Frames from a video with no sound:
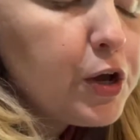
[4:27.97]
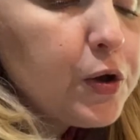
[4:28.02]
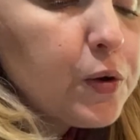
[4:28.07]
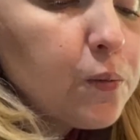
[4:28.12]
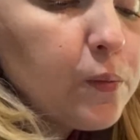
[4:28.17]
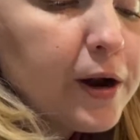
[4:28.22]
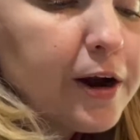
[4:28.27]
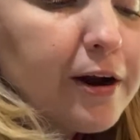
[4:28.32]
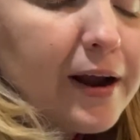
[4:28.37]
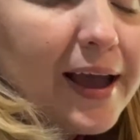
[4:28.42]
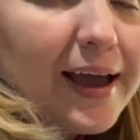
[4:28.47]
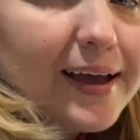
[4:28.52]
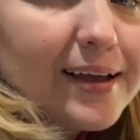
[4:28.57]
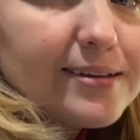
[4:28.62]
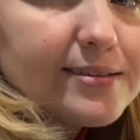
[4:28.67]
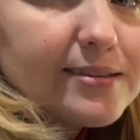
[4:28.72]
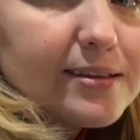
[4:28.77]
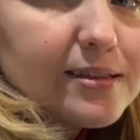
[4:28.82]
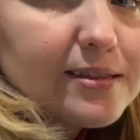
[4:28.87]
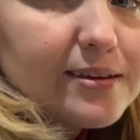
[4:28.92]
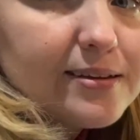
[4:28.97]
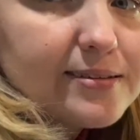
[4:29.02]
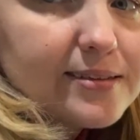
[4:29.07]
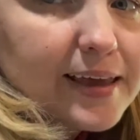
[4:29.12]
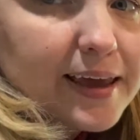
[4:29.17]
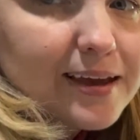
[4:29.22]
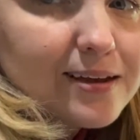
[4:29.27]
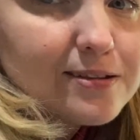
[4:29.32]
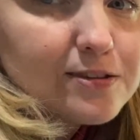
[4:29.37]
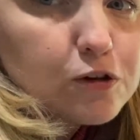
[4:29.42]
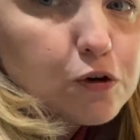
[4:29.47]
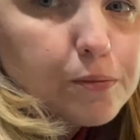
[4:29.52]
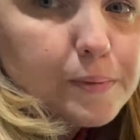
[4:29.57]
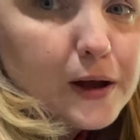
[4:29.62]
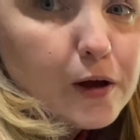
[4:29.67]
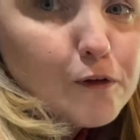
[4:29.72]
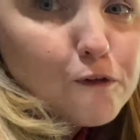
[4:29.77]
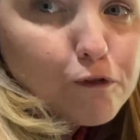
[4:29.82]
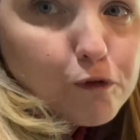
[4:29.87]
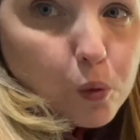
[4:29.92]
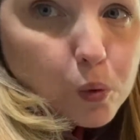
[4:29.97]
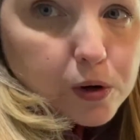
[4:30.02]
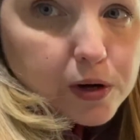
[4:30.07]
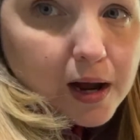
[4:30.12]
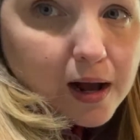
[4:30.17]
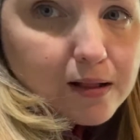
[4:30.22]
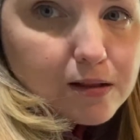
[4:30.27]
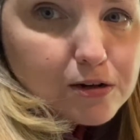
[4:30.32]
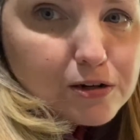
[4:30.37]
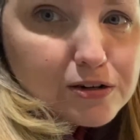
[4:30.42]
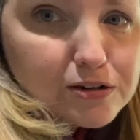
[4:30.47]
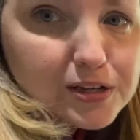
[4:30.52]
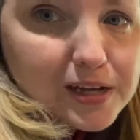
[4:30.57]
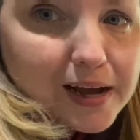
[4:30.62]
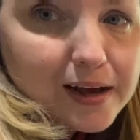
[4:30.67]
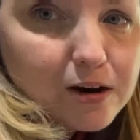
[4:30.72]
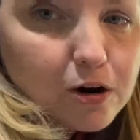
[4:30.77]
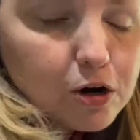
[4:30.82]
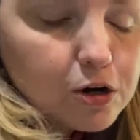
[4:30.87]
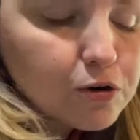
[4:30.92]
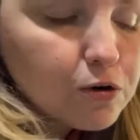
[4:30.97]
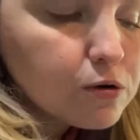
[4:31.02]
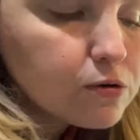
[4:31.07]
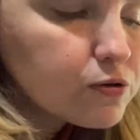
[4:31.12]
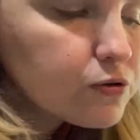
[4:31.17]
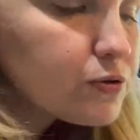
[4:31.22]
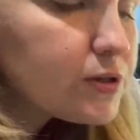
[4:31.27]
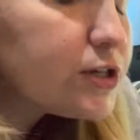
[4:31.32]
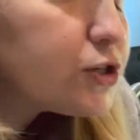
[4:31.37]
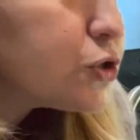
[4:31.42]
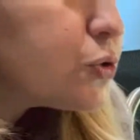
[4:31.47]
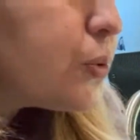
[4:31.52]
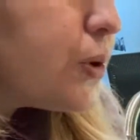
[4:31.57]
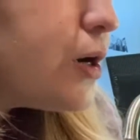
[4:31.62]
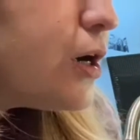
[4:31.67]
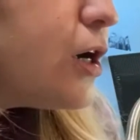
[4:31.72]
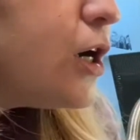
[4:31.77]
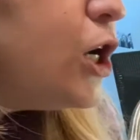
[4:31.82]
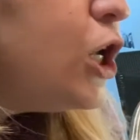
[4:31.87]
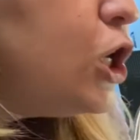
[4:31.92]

whereas these cans are about $4 at our grocery store.